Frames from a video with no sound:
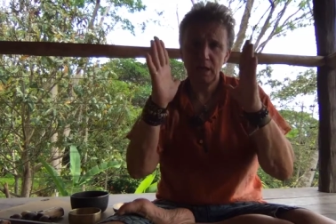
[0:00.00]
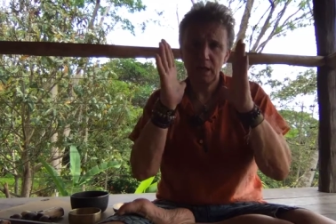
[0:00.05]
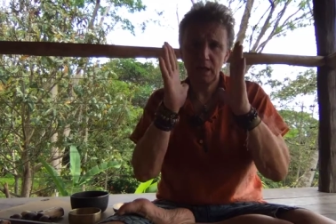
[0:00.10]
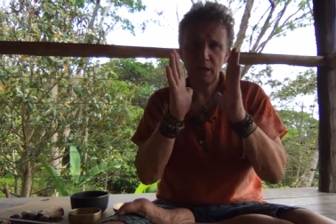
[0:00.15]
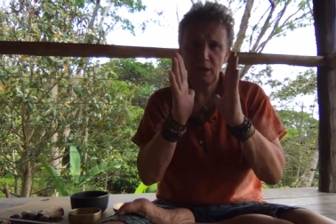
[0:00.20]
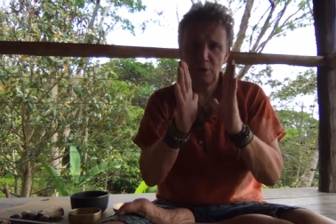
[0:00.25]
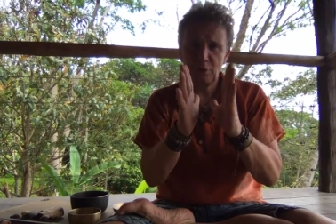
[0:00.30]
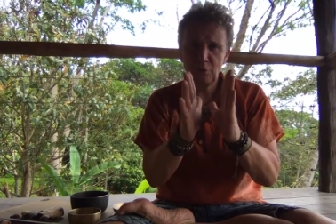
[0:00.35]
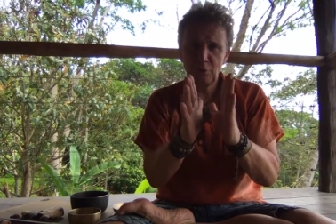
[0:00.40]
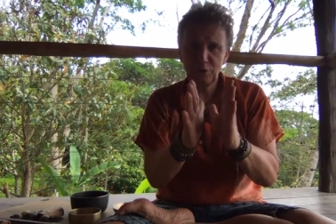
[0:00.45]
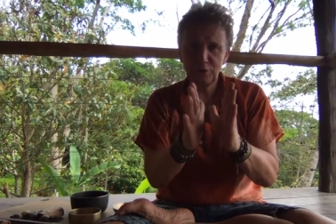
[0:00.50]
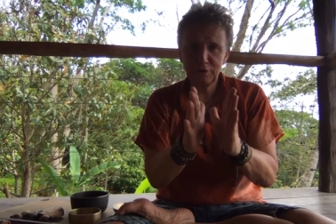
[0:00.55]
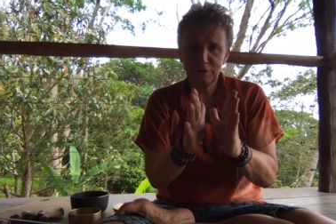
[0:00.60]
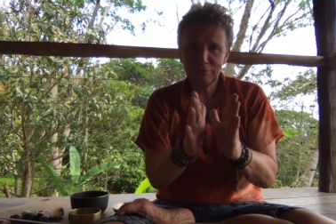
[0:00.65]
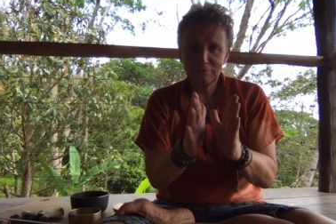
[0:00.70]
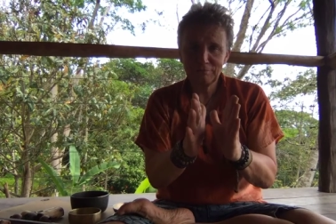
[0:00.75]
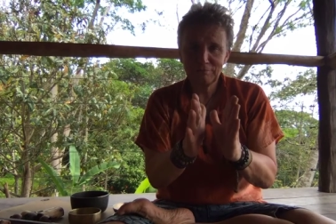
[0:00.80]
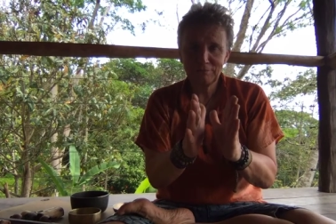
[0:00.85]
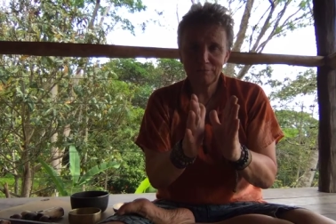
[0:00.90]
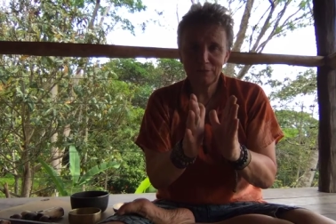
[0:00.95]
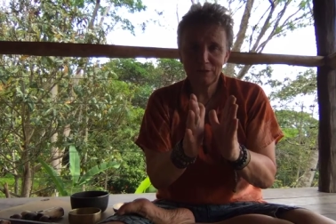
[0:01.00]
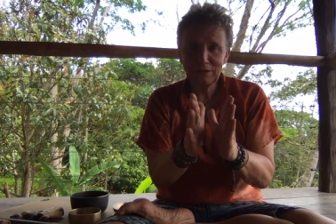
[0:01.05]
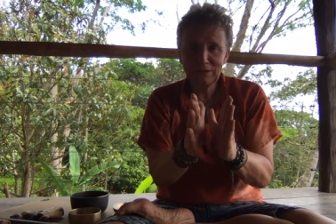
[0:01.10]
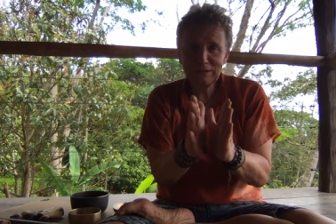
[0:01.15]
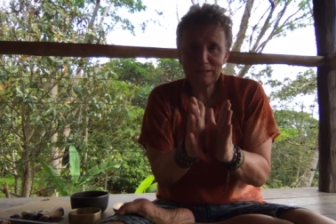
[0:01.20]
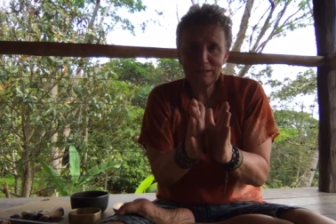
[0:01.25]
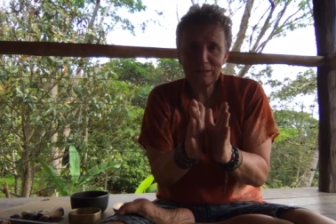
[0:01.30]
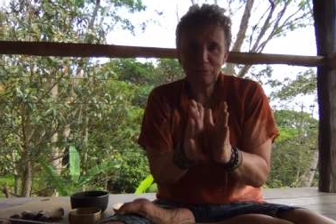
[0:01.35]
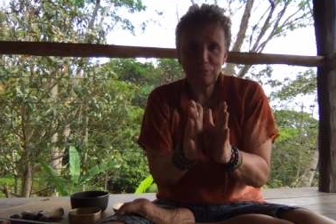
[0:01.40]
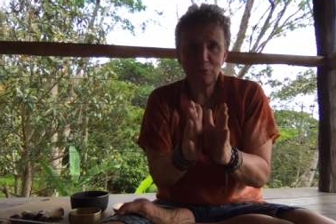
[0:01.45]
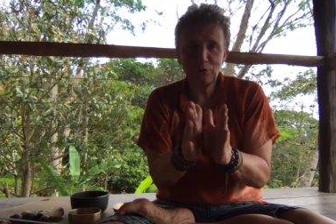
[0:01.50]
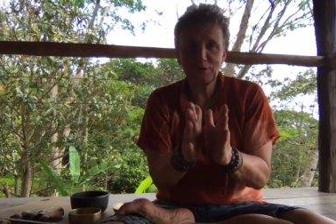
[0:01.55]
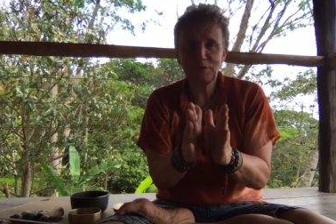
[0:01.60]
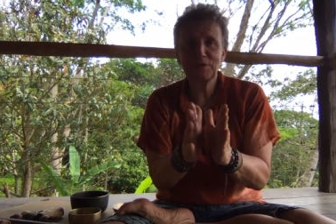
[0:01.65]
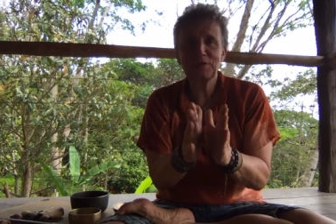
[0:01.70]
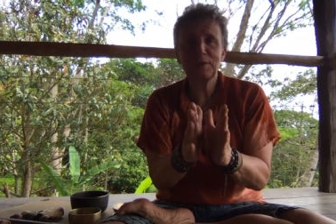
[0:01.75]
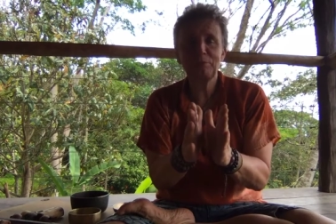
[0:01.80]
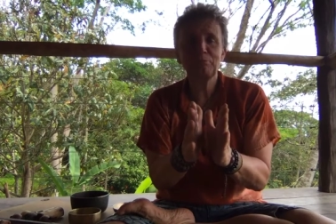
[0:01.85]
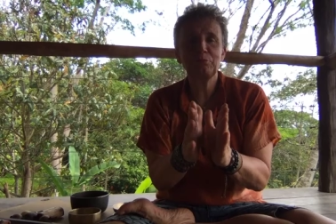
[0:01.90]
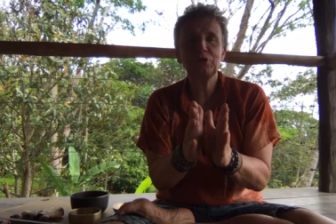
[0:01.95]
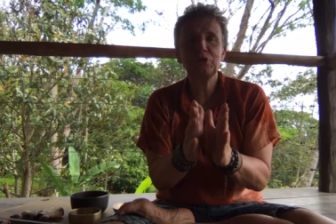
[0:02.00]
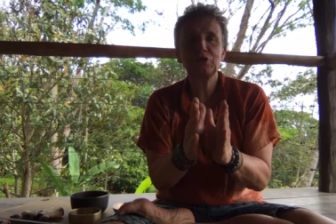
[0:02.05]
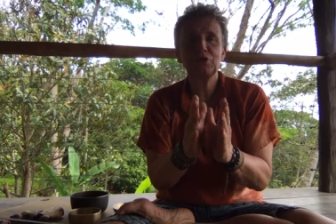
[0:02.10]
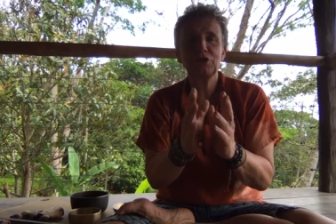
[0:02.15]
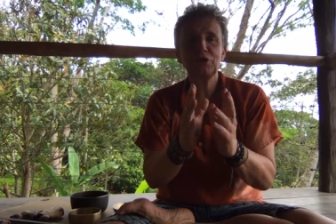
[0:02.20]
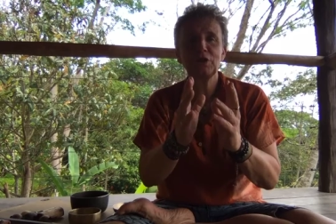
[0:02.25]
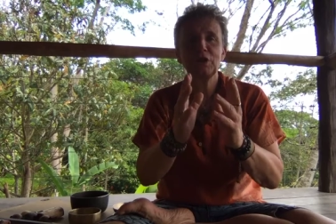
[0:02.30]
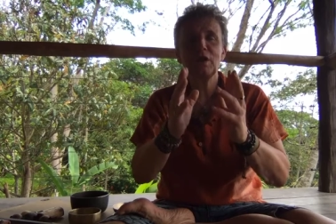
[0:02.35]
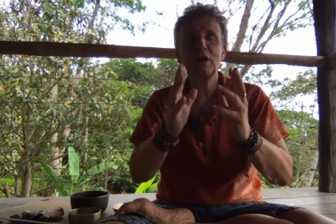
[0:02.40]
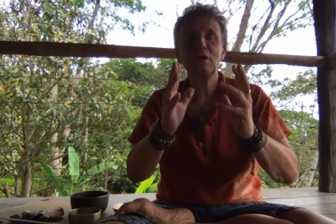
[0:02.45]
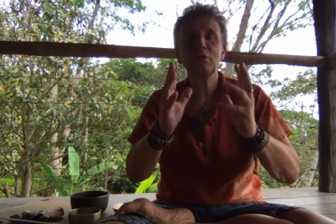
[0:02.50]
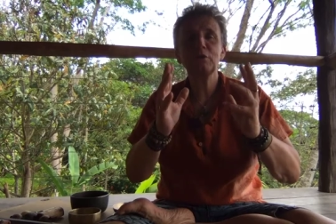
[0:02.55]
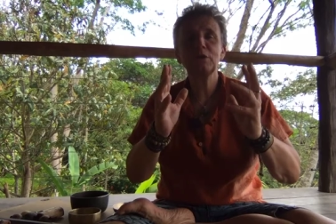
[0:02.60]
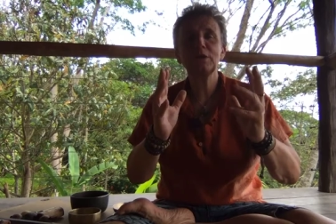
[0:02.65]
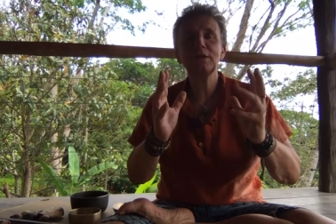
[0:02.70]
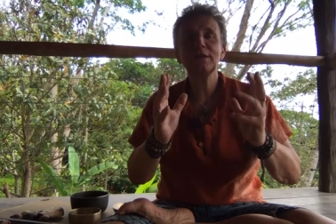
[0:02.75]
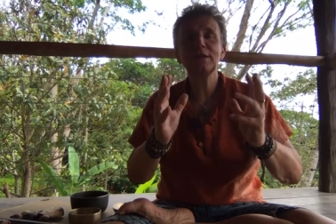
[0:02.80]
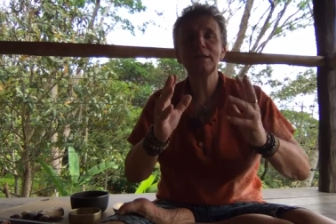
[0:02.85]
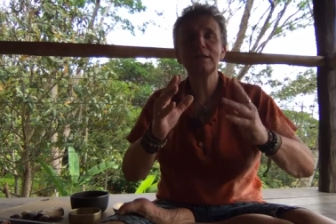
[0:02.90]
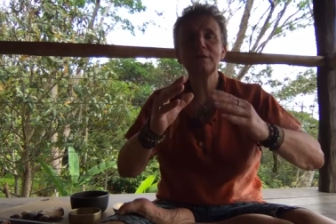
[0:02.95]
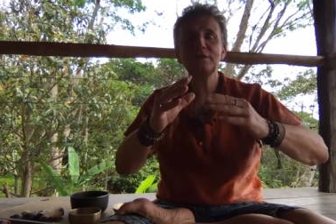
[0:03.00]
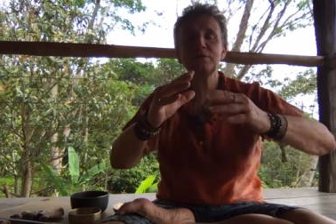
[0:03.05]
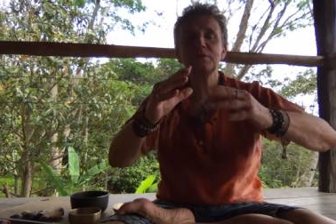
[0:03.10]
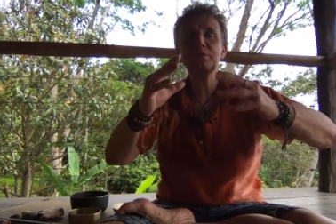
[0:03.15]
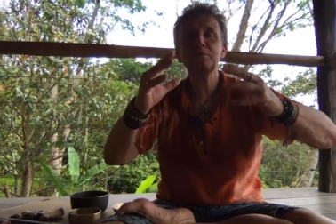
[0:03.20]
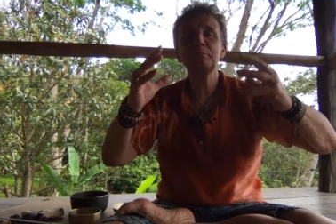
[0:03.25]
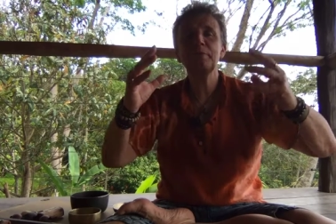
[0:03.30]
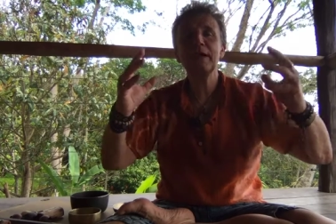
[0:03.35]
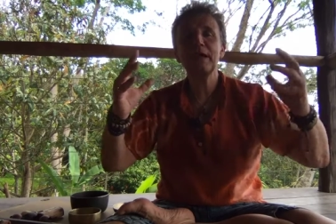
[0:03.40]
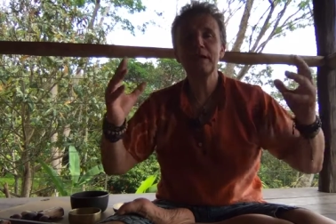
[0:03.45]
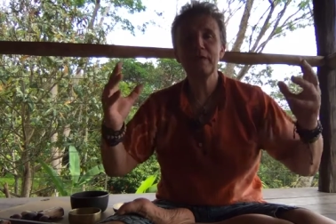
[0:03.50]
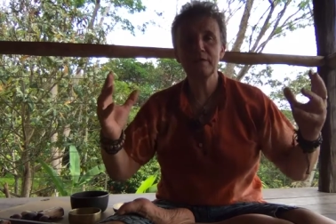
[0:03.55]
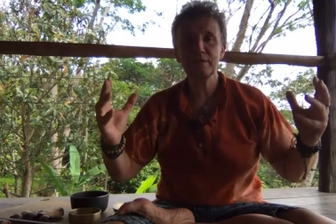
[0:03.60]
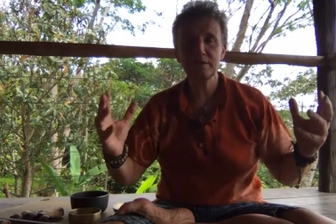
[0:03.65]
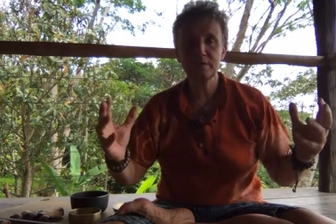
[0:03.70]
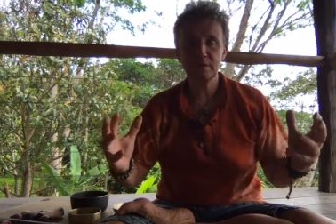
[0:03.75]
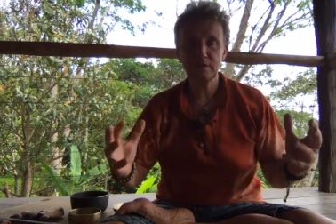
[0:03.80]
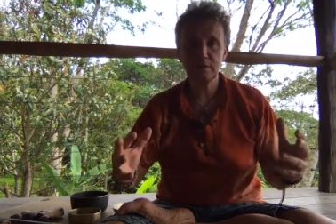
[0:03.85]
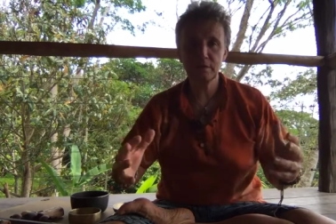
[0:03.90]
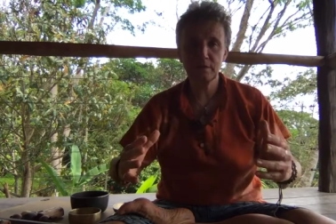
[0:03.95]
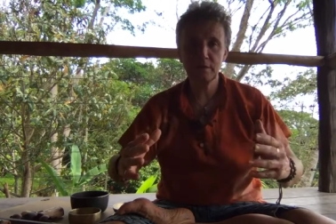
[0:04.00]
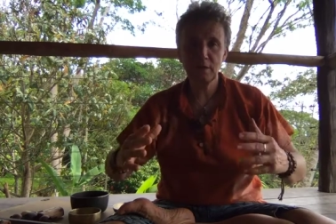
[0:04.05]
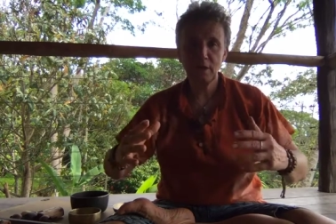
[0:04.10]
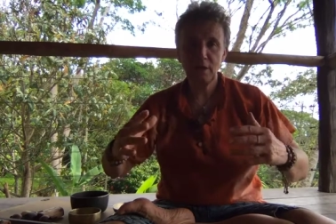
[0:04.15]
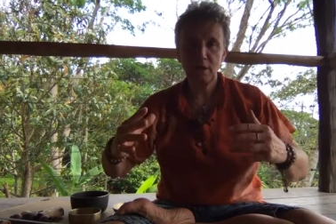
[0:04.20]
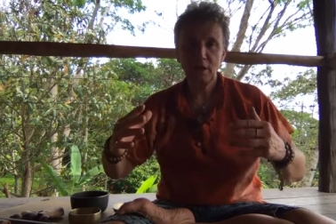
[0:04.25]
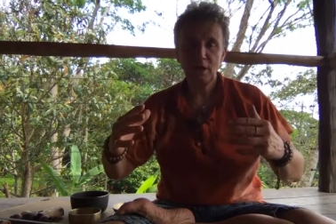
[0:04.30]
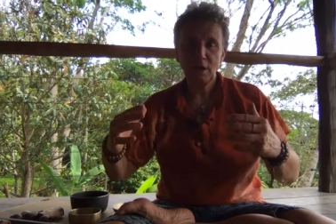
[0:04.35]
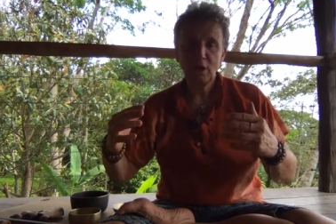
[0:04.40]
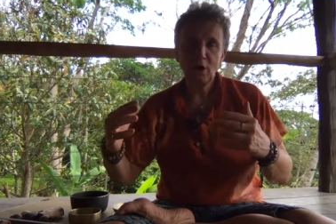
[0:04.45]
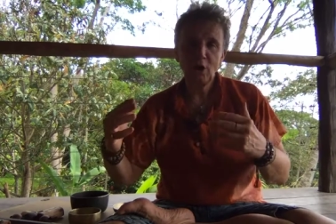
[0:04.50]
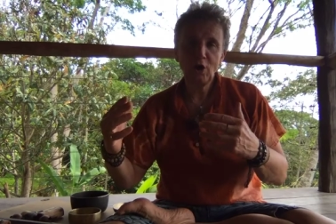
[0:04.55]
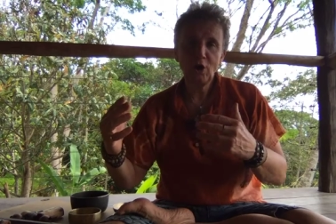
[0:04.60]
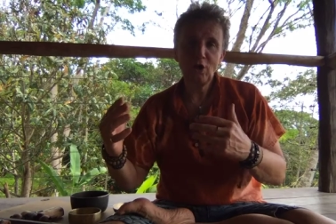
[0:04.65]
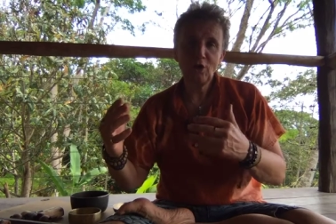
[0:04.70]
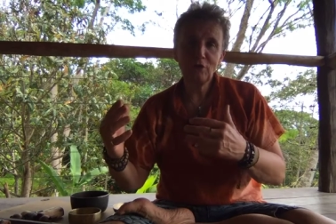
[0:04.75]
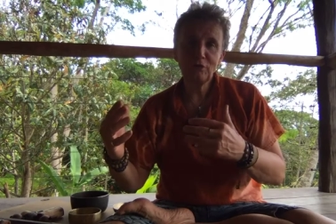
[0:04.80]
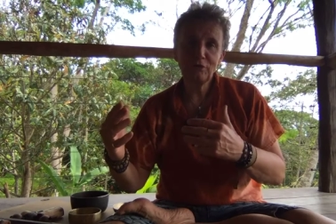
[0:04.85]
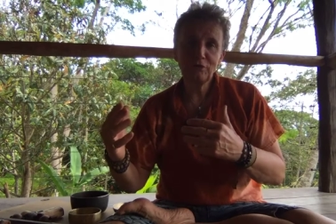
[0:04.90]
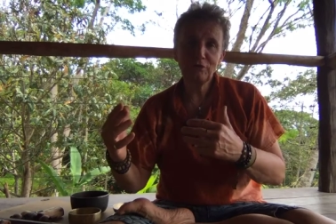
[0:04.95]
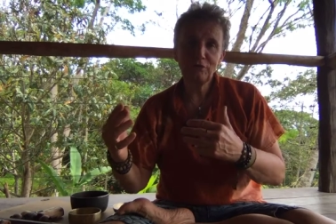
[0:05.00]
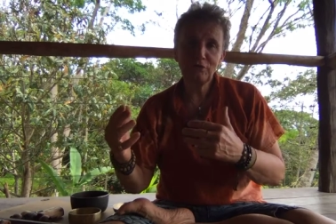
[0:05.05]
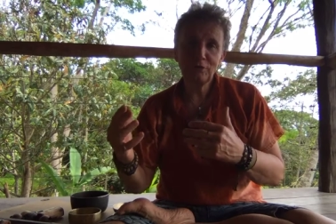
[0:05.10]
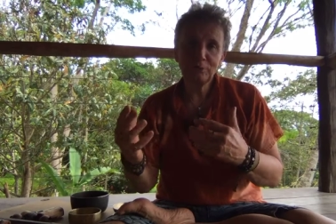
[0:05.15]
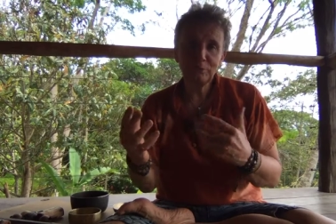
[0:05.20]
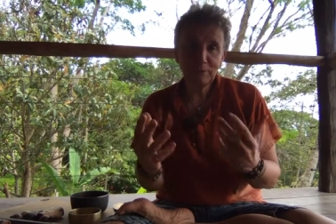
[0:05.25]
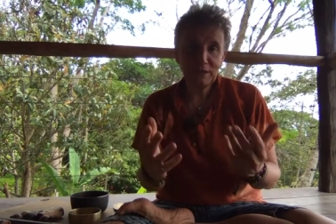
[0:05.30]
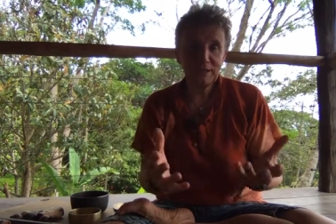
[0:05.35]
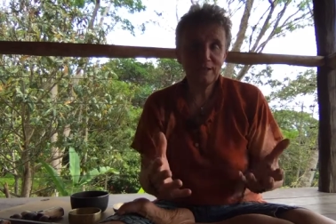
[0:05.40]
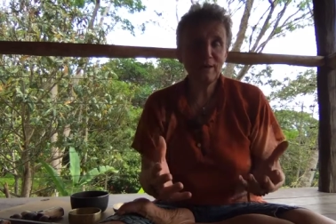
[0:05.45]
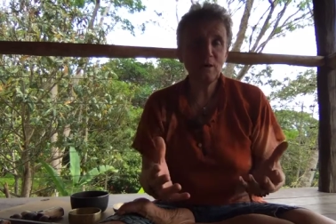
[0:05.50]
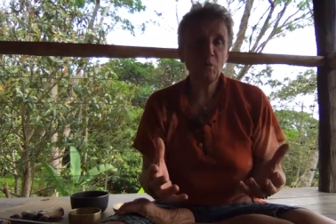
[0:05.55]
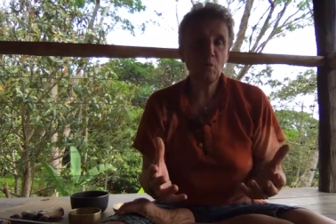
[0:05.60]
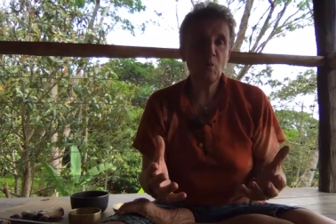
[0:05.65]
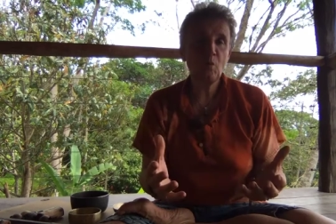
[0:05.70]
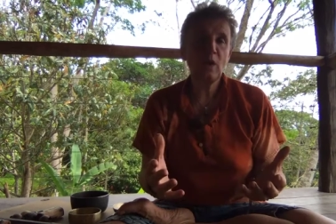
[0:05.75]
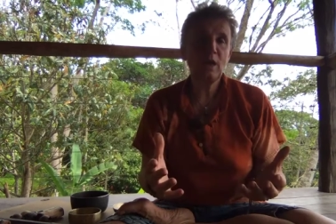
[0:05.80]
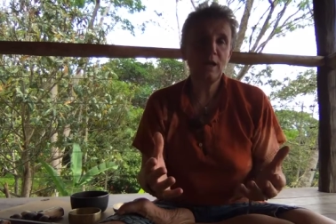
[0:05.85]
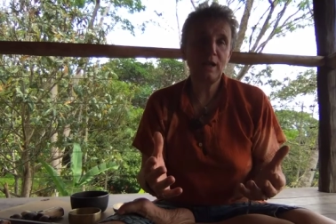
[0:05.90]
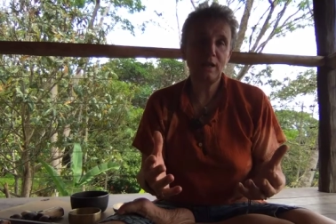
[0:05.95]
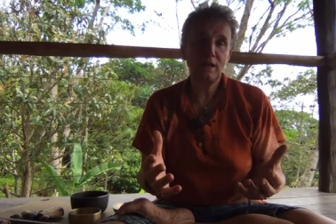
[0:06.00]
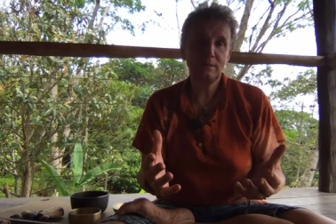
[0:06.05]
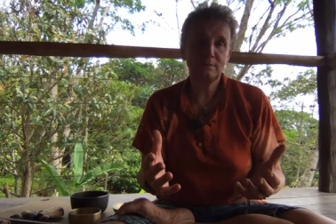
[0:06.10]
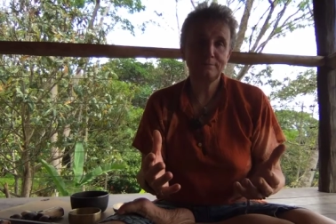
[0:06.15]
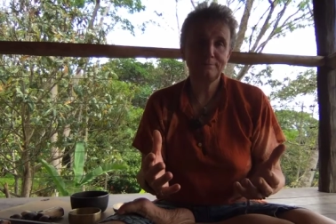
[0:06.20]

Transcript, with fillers: our little perception and our little space of being well.